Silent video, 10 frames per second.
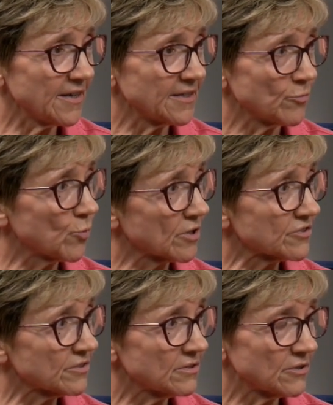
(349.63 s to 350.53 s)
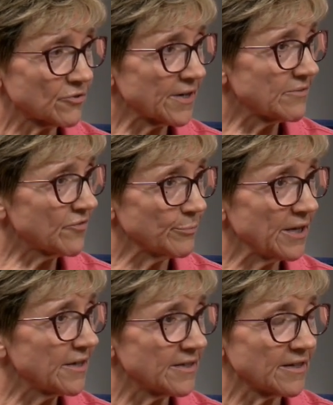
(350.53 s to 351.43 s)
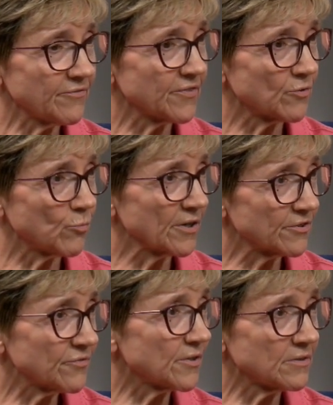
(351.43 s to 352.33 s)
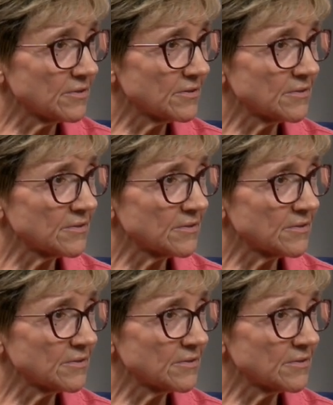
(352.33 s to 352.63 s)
and it worked great for me, and I feel wonderful.